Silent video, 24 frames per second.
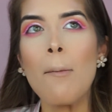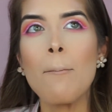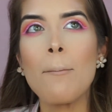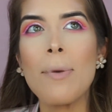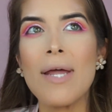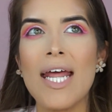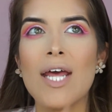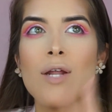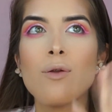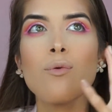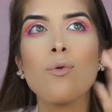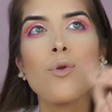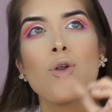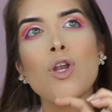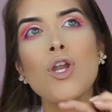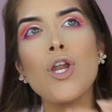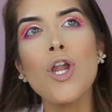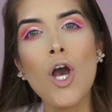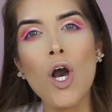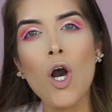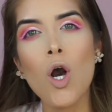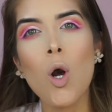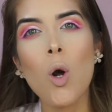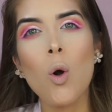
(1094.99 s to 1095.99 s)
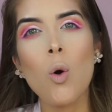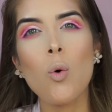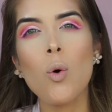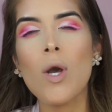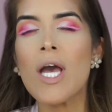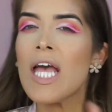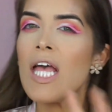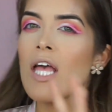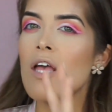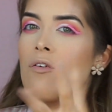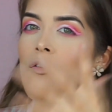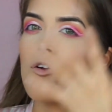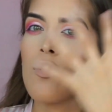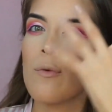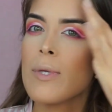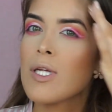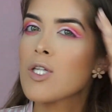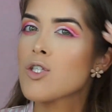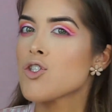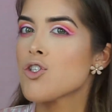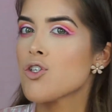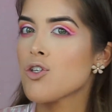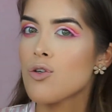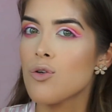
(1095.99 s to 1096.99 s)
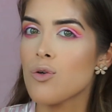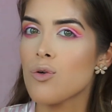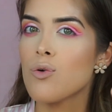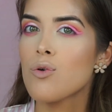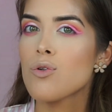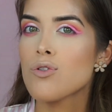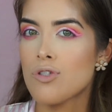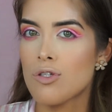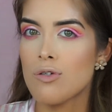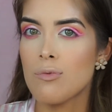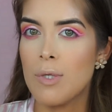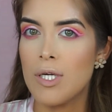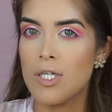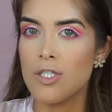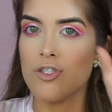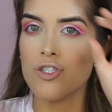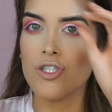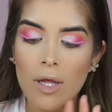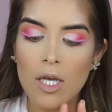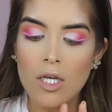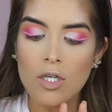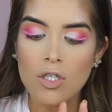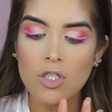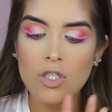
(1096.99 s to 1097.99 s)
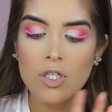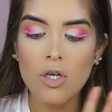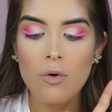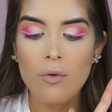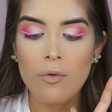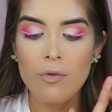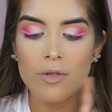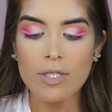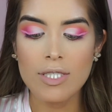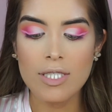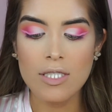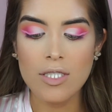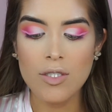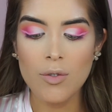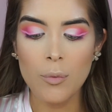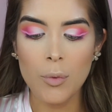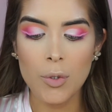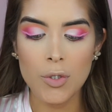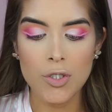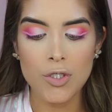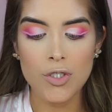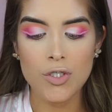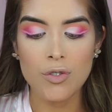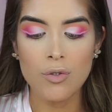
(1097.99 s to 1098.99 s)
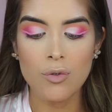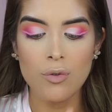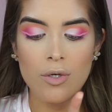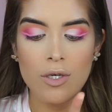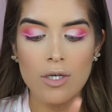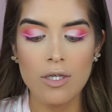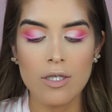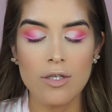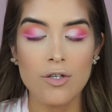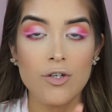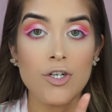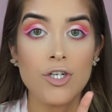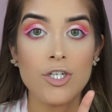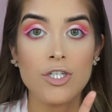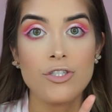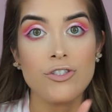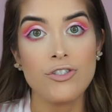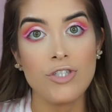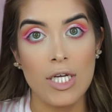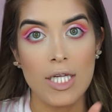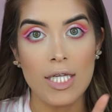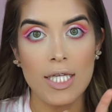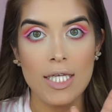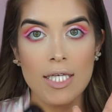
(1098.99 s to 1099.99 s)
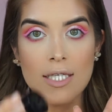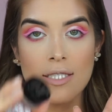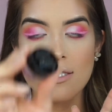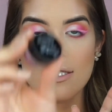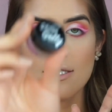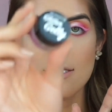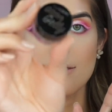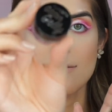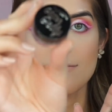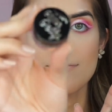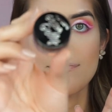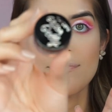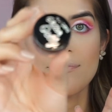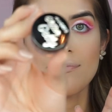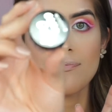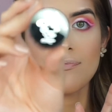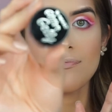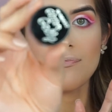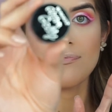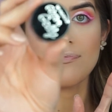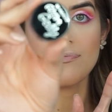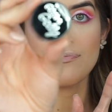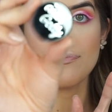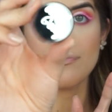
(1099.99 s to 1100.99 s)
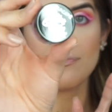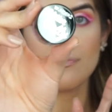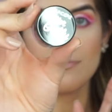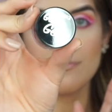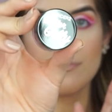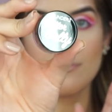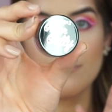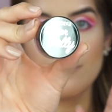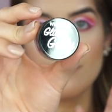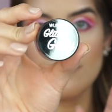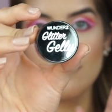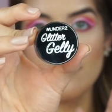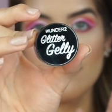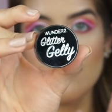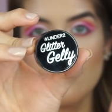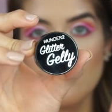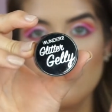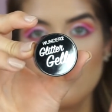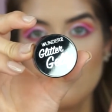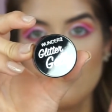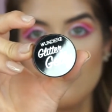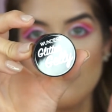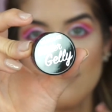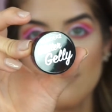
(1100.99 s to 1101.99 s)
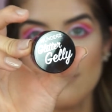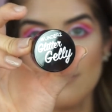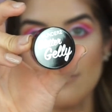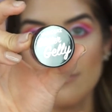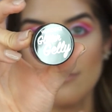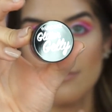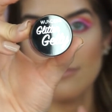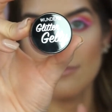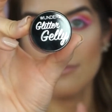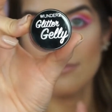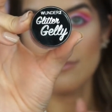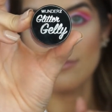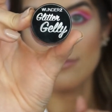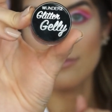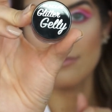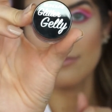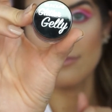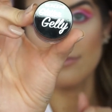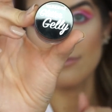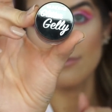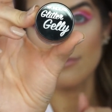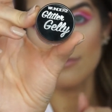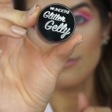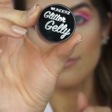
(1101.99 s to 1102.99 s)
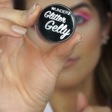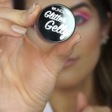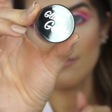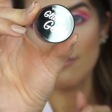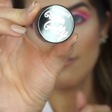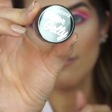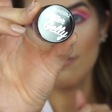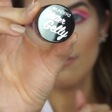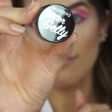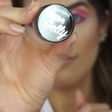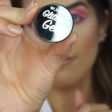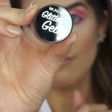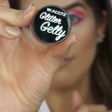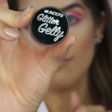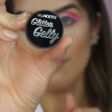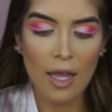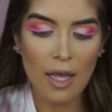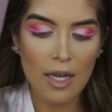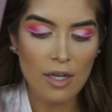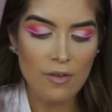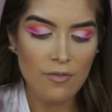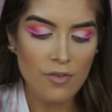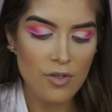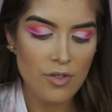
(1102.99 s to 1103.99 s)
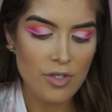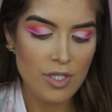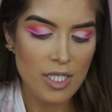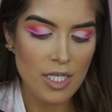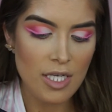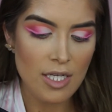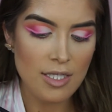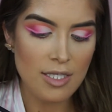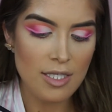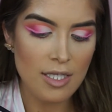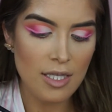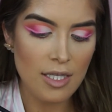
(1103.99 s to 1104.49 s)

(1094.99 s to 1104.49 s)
but I don't know if it'll be too much. So this is the Wonder 2 glitter jellies, and this is the shade Amethyst. And if you see, it's